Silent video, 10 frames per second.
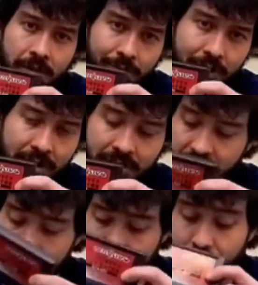But
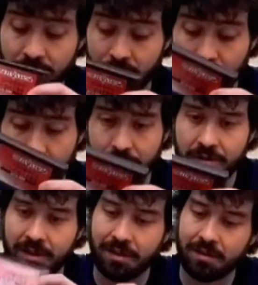this is a pretty cool
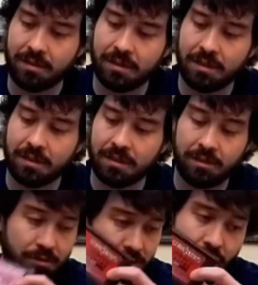thing.
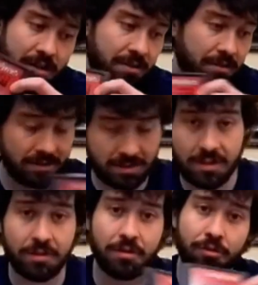It was great that this
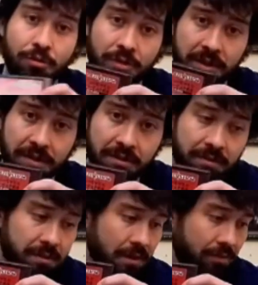seller threw it
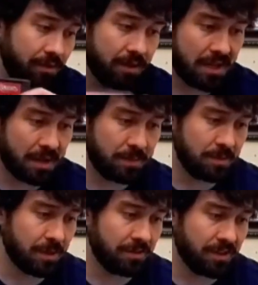in. I'm very happy
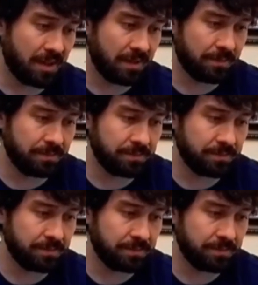about that.